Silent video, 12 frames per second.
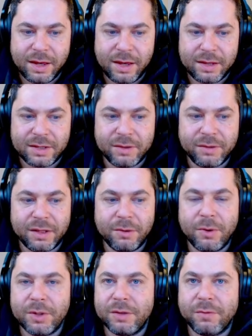and
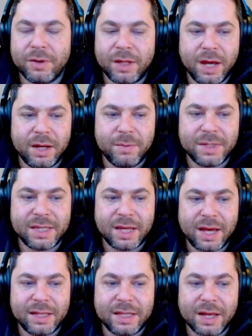separately wounded from the enemy
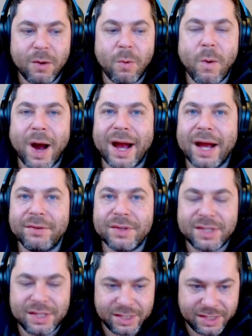side
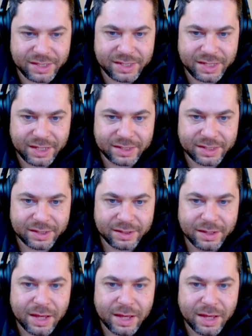166.